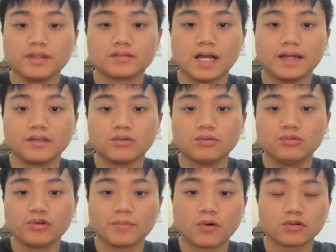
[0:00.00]
is annual
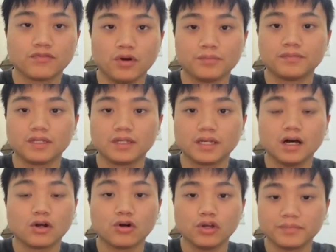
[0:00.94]
reports from
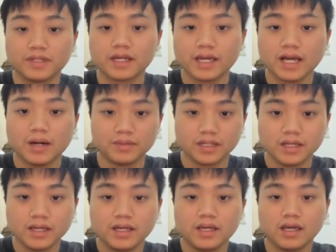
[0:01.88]
column DG company.
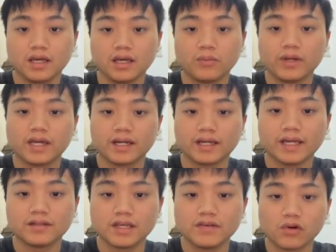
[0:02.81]
We can
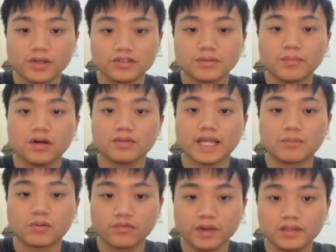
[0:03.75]
get the information about net
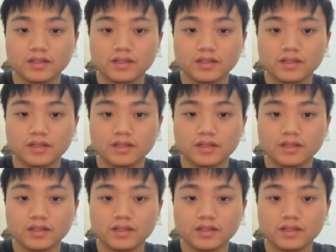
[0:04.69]
profit,